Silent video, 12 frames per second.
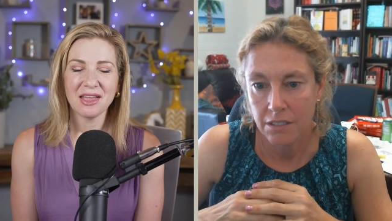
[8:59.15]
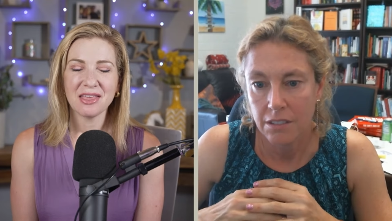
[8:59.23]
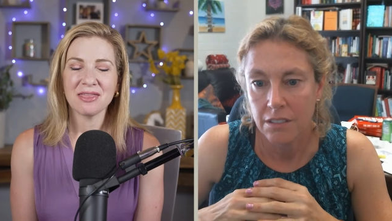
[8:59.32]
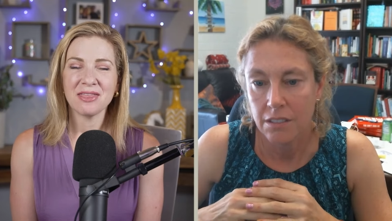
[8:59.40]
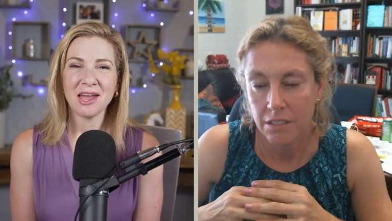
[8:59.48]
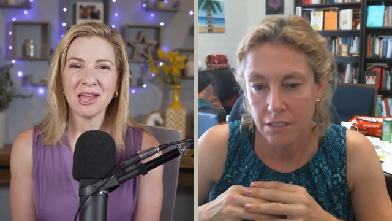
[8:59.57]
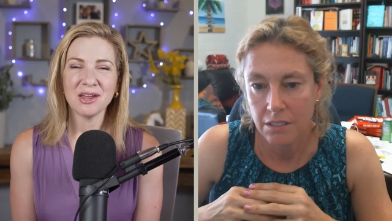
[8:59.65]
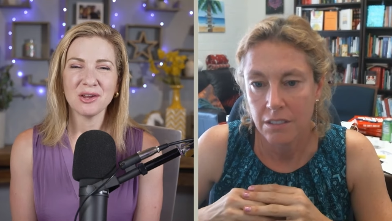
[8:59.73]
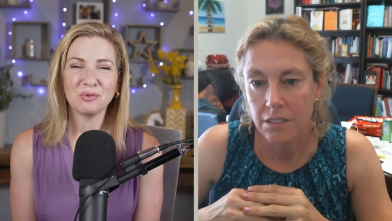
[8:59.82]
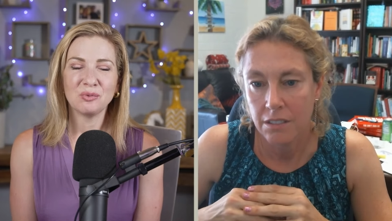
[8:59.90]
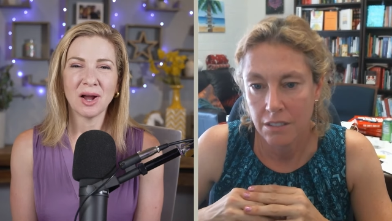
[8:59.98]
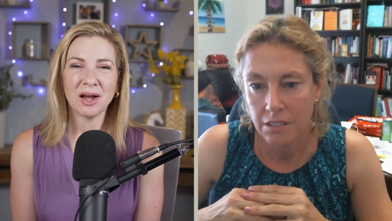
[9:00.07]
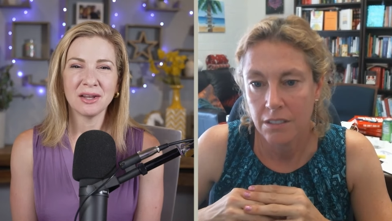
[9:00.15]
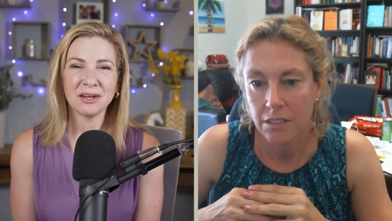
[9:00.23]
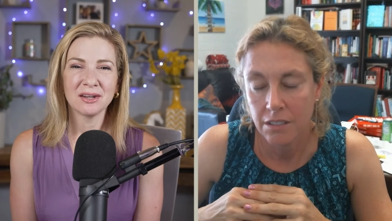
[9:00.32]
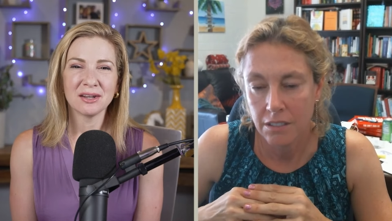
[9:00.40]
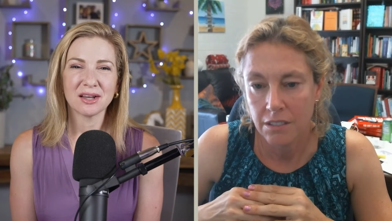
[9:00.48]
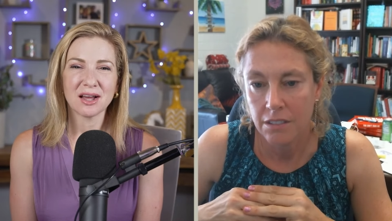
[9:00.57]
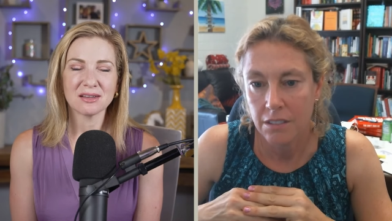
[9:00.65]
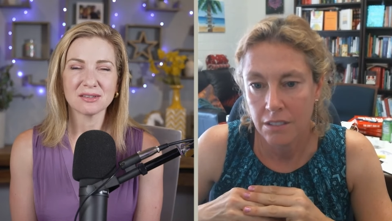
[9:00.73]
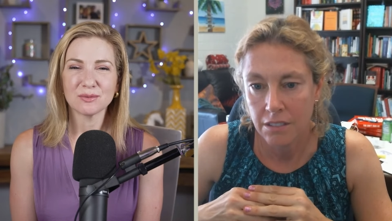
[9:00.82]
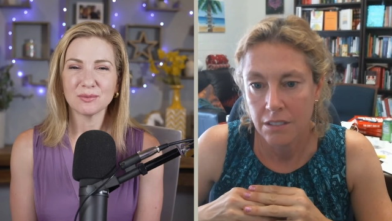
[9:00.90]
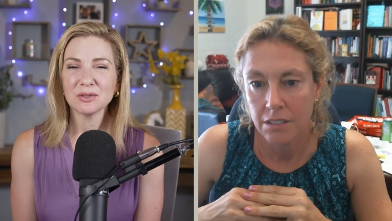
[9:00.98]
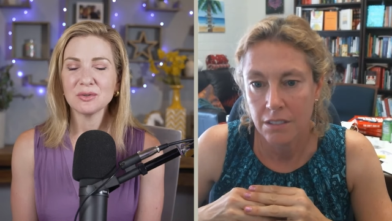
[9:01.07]
Speaker 1: They run
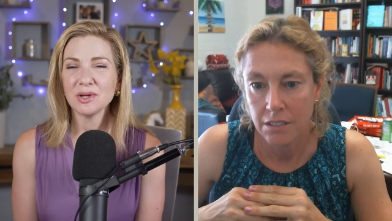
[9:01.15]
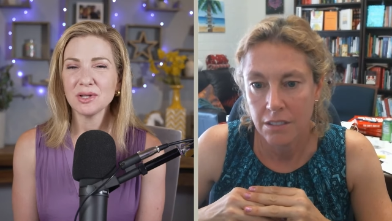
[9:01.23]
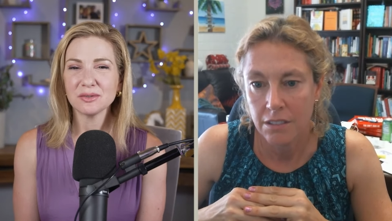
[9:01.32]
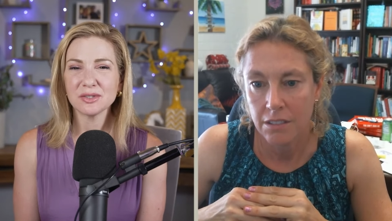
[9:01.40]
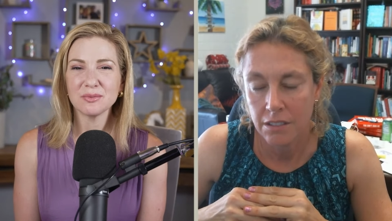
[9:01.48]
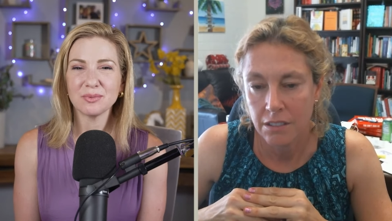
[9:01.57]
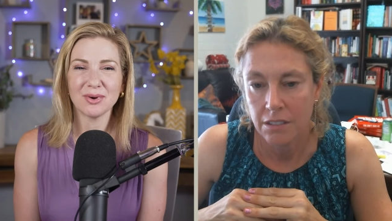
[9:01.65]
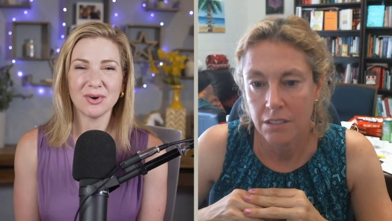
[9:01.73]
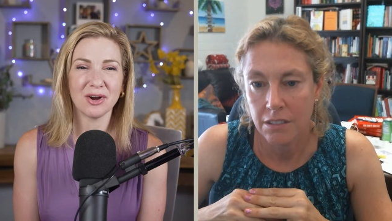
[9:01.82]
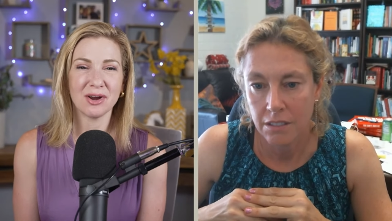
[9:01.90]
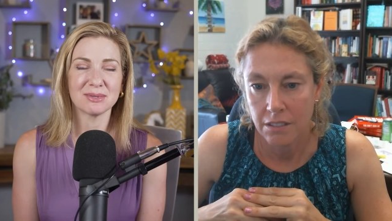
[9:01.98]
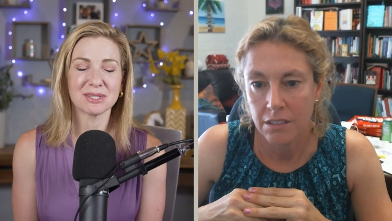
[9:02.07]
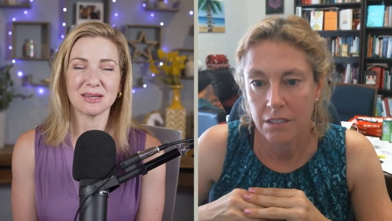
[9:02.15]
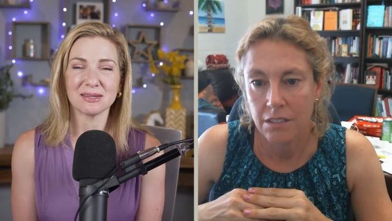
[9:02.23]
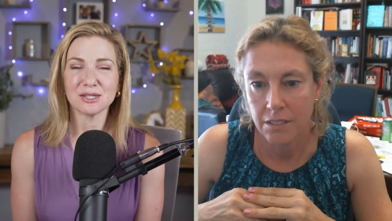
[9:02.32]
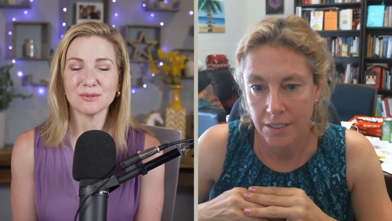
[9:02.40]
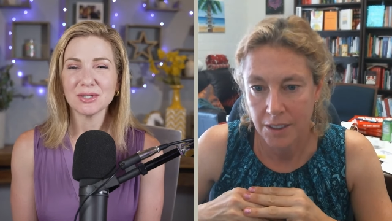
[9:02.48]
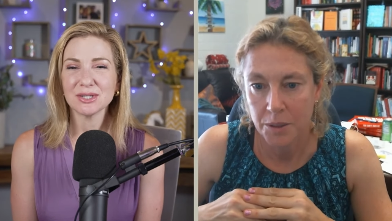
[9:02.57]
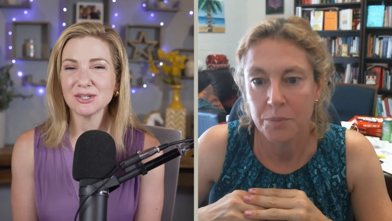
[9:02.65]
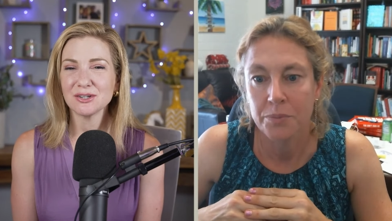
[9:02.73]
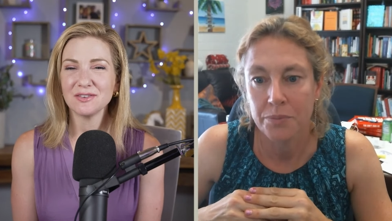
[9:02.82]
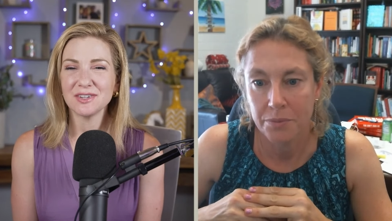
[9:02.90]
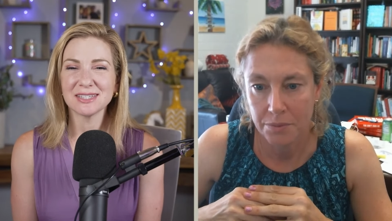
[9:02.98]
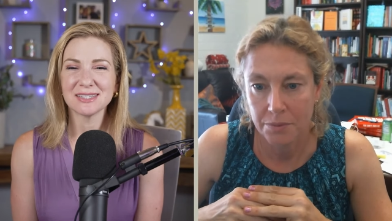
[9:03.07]
customer loyalty programs, customer
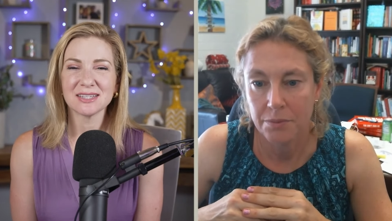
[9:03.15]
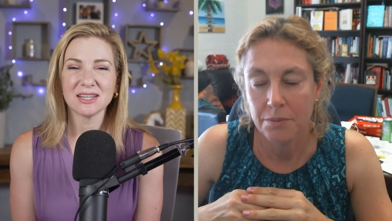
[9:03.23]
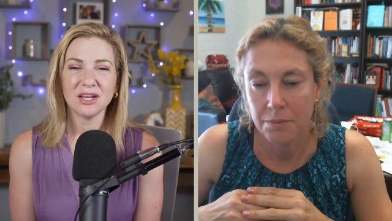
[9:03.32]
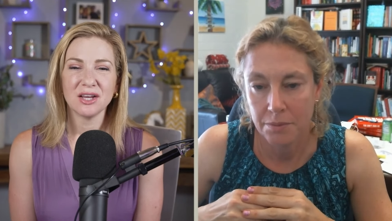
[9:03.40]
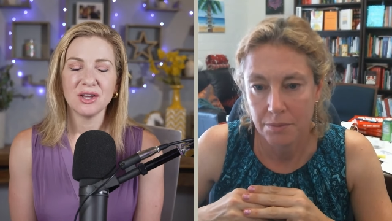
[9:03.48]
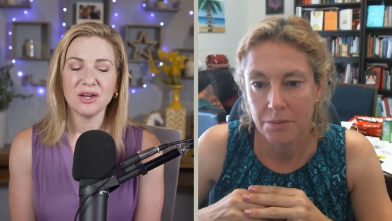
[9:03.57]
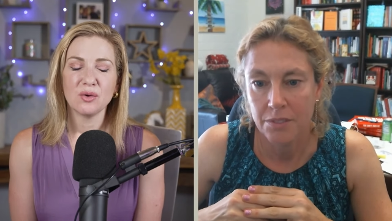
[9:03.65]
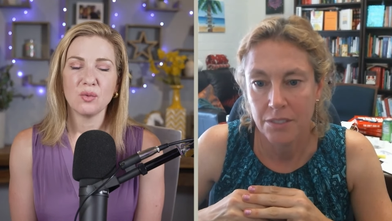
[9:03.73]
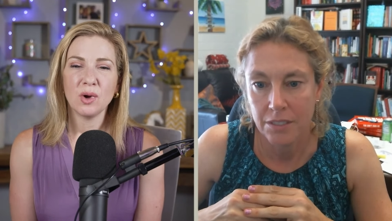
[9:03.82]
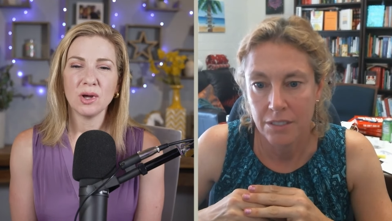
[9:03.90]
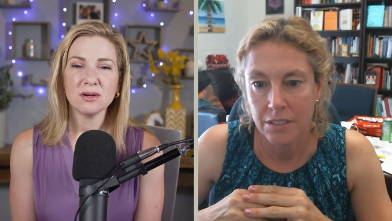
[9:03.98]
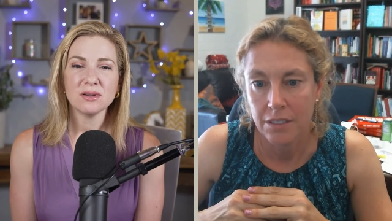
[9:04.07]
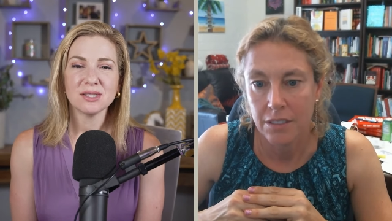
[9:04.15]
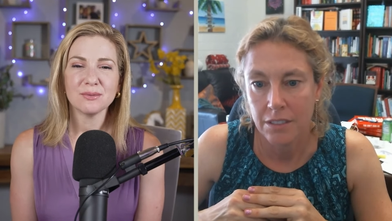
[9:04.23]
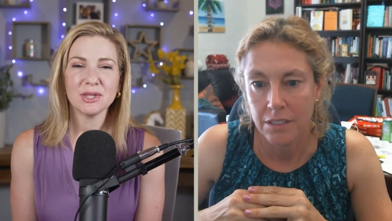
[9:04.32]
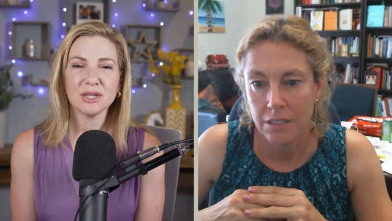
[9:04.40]
service. What are some of